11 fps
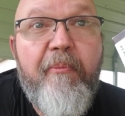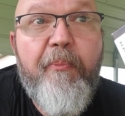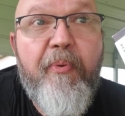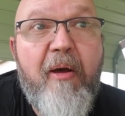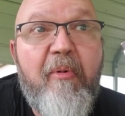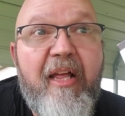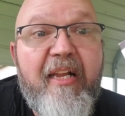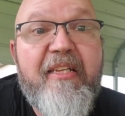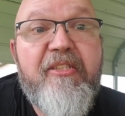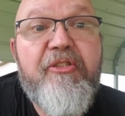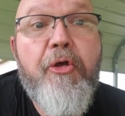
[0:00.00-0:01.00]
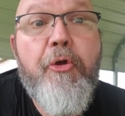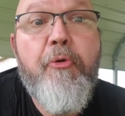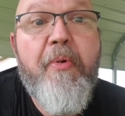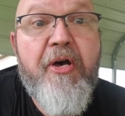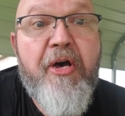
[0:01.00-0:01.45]
probably at least 2
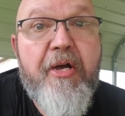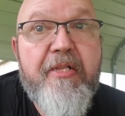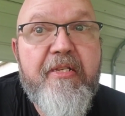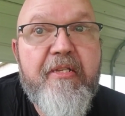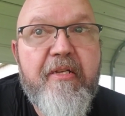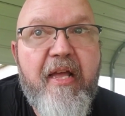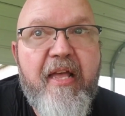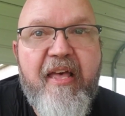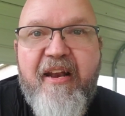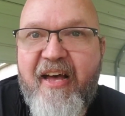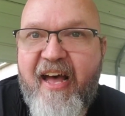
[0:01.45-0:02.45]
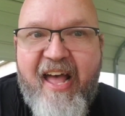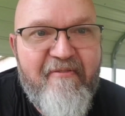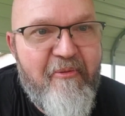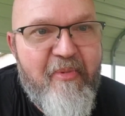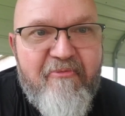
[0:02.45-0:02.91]
months, and I
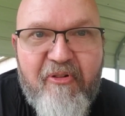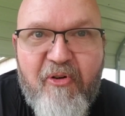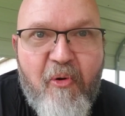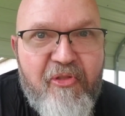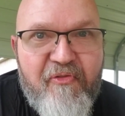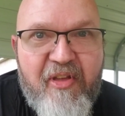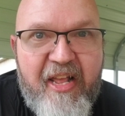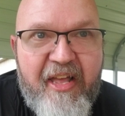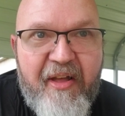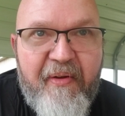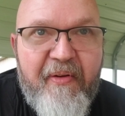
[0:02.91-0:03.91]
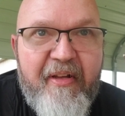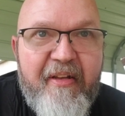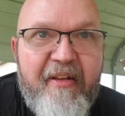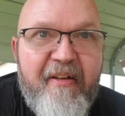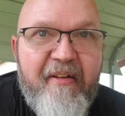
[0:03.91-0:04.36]
haven't been recording the video.
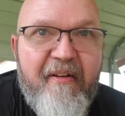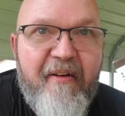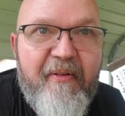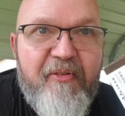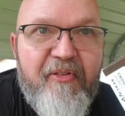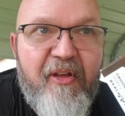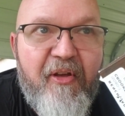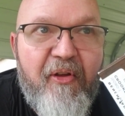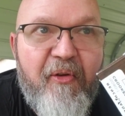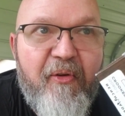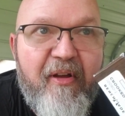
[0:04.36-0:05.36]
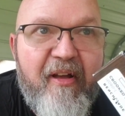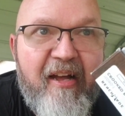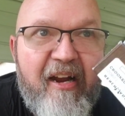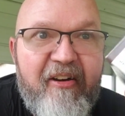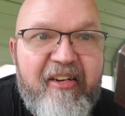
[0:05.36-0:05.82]
So
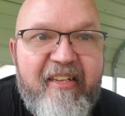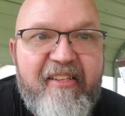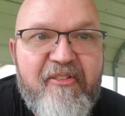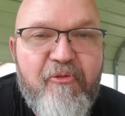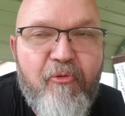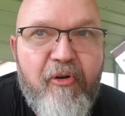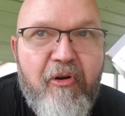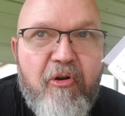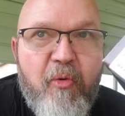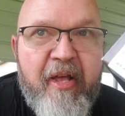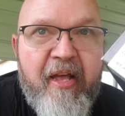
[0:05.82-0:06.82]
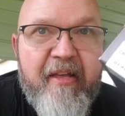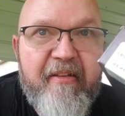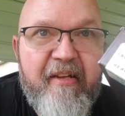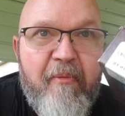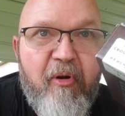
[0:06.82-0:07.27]
I did this real
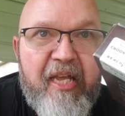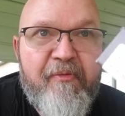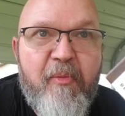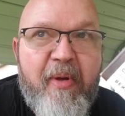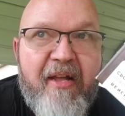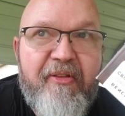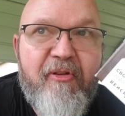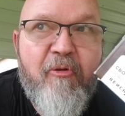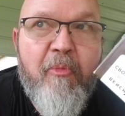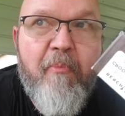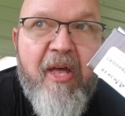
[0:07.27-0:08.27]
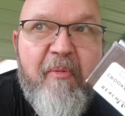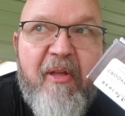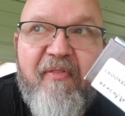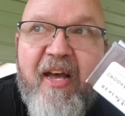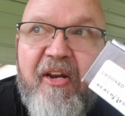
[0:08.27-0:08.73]
quick. I'm gonna give it back to them, and maybe
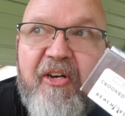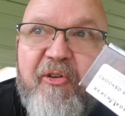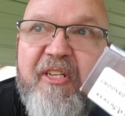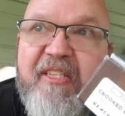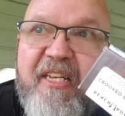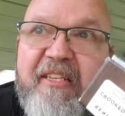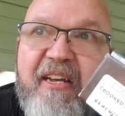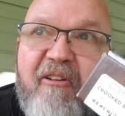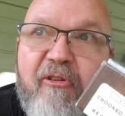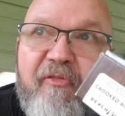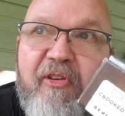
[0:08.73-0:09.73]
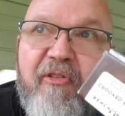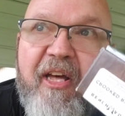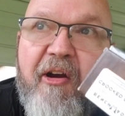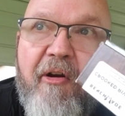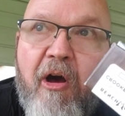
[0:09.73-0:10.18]
if I can do a detailed review
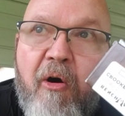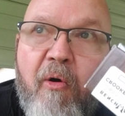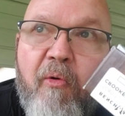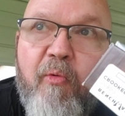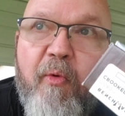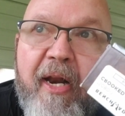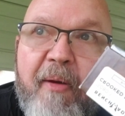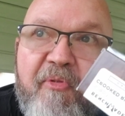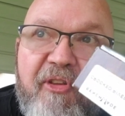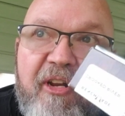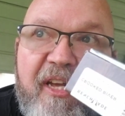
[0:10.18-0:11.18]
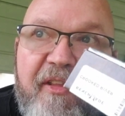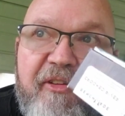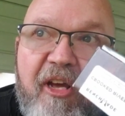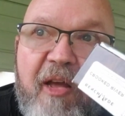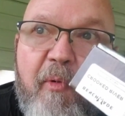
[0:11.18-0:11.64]
later on when I'm sitting at the
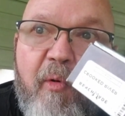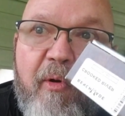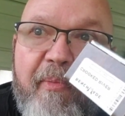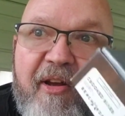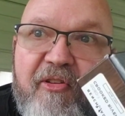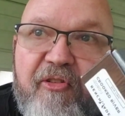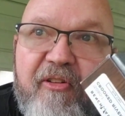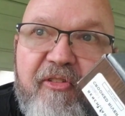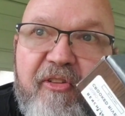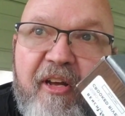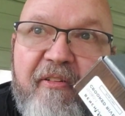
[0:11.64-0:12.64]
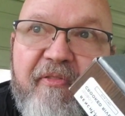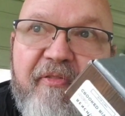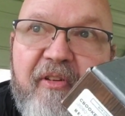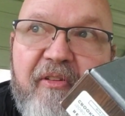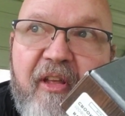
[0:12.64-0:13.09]
table and measuring
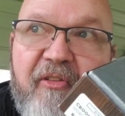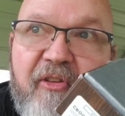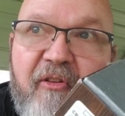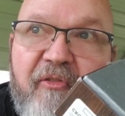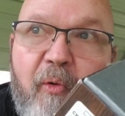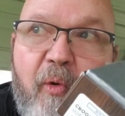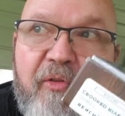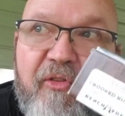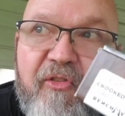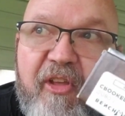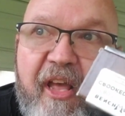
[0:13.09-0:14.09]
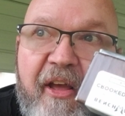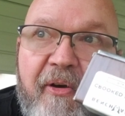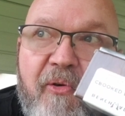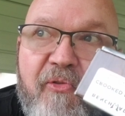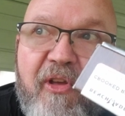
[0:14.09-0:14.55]
stuff and so forth and
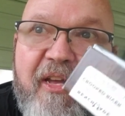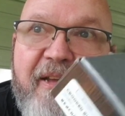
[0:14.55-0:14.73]
scales,